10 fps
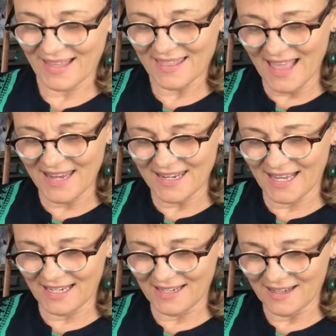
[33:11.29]
That
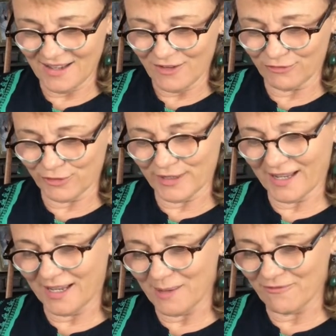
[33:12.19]
night, Florida
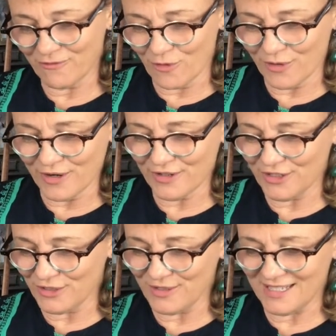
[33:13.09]
cut up 4
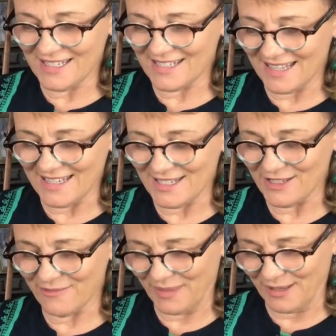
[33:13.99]
juicy slices
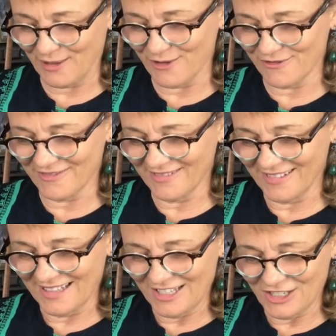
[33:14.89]
of meatloaf.
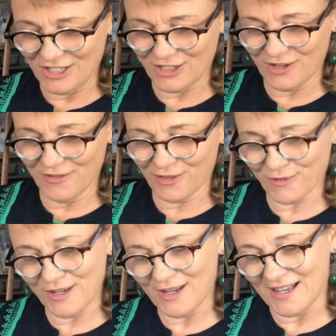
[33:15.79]
She served
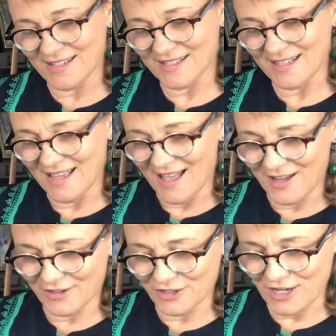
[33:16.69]
3 to us on
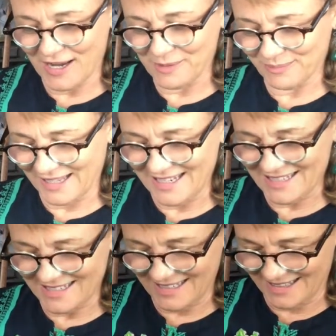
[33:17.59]
her china
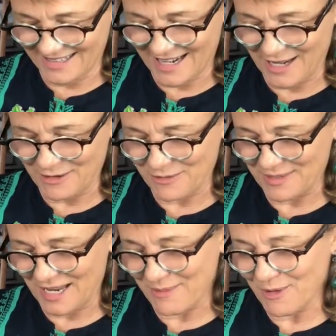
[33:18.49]
plates in the dining room
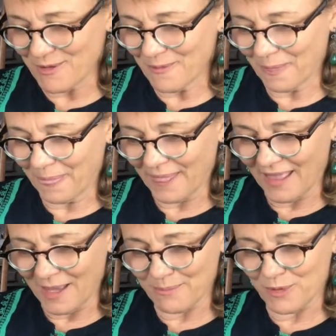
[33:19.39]
table
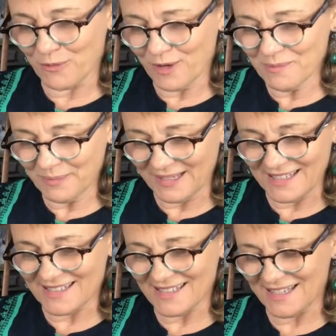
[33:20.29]
and put 1
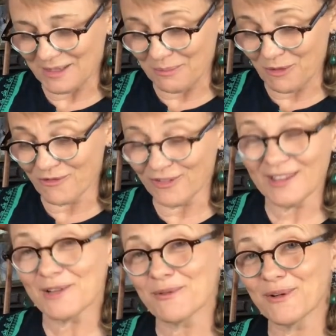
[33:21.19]
piece in a bowl for
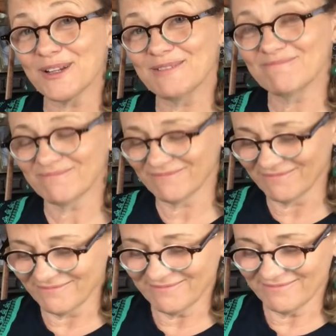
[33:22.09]
Leroy.
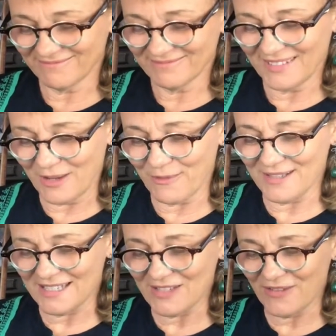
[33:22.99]
It was
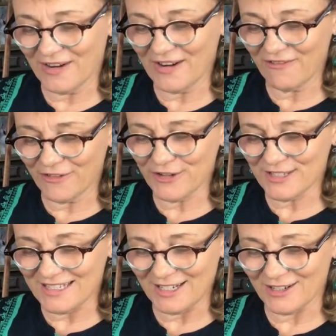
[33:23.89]
his very first
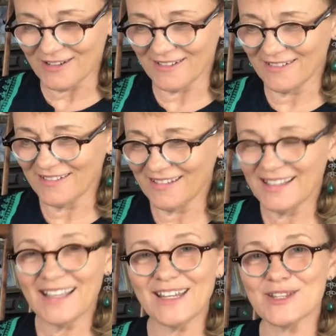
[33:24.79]
dinner
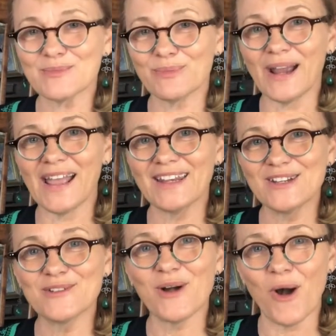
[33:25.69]
in his brand
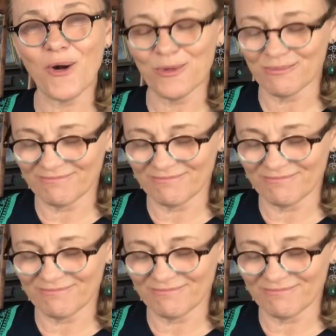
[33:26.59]
new home.